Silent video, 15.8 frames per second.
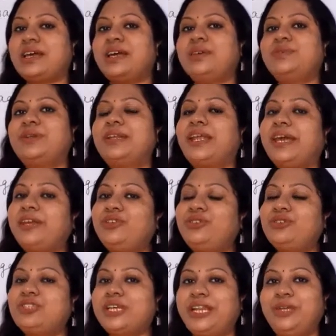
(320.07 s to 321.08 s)
I would like
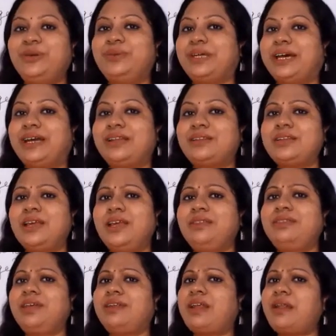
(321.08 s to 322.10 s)
to tell you that
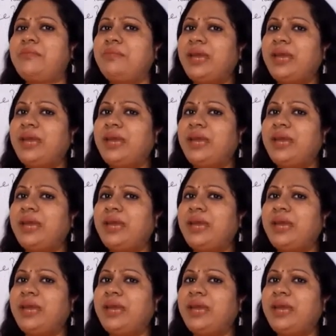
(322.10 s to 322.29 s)
there are